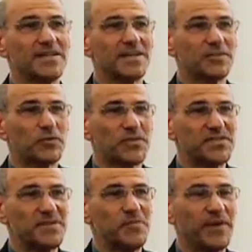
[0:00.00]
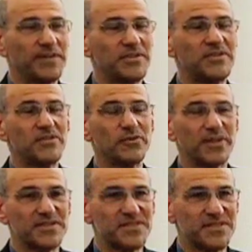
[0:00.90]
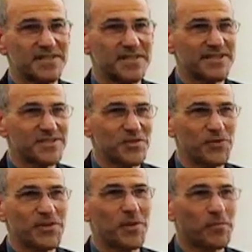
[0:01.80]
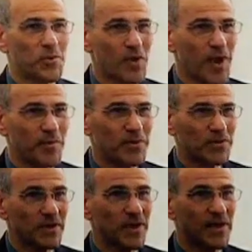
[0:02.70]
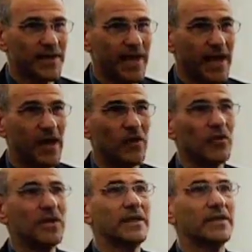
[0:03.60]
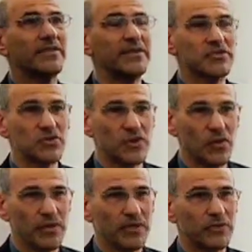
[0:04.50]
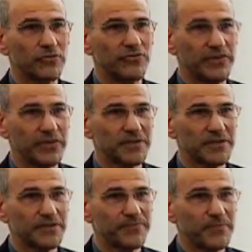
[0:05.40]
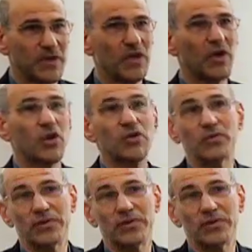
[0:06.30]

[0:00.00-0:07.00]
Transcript: Dr. Christie, patients who listen to this, you're their barometer on how things are going in your field. Are you